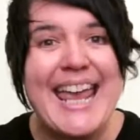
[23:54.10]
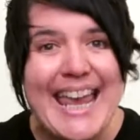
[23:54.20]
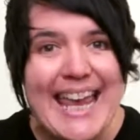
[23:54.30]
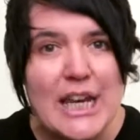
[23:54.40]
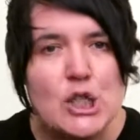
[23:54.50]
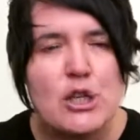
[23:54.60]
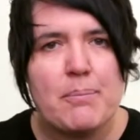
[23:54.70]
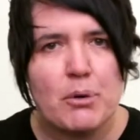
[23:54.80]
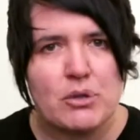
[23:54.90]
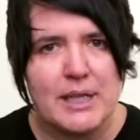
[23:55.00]
Each
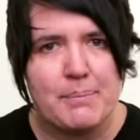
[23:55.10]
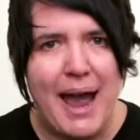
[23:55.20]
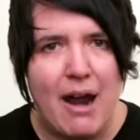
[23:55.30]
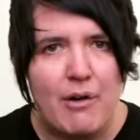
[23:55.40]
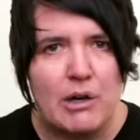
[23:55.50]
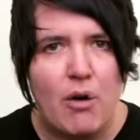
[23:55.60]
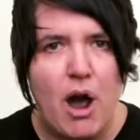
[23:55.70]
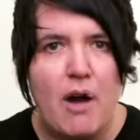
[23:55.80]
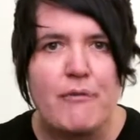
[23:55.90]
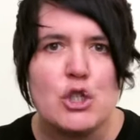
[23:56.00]
body
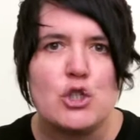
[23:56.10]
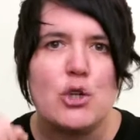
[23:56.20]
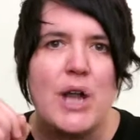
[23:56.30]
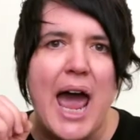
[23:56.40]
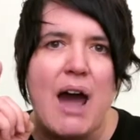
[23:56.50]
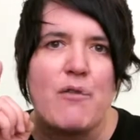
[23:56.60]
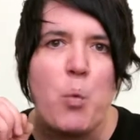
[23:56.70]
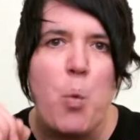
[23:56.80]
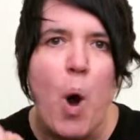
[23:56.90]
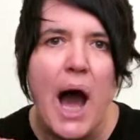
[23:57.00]
paragraph should
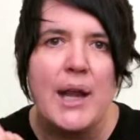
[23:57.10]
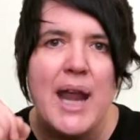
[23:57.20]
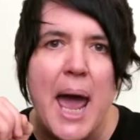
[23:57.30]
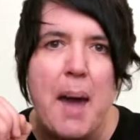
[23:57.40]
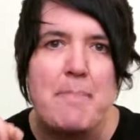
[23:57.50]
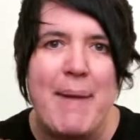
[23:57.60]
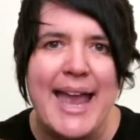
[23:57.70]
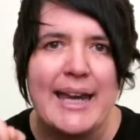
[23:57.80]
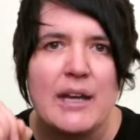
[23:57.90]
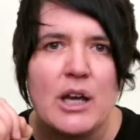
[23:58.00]
have 1
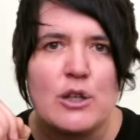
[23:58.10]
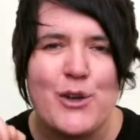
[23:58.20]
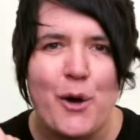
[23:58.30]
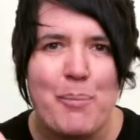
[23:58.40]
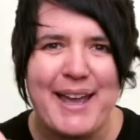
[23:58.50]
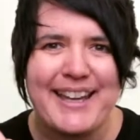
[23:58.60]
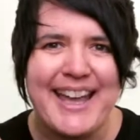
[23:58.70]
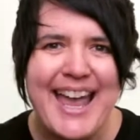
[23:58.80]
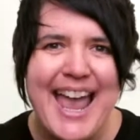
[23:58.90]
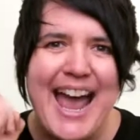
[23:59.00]
main
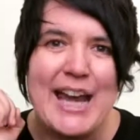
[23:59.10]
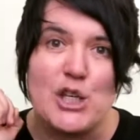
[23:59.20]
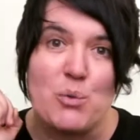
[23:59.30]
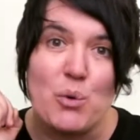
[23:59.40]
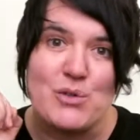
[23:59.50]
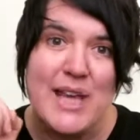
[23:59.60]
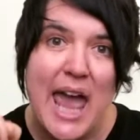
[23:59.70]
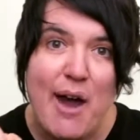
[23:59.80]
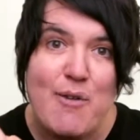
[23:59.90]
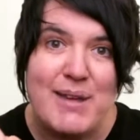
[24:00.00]
topic, and you will
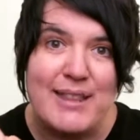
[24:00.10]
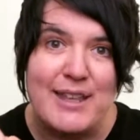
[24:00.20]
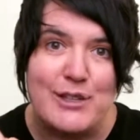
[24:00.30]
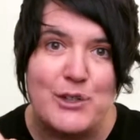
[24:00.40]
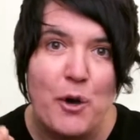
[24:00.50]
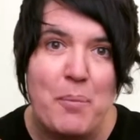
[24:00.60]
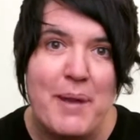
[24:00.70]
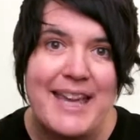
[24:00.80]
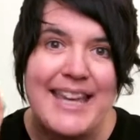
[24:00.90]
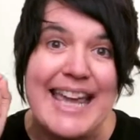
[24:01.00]
tell me this topic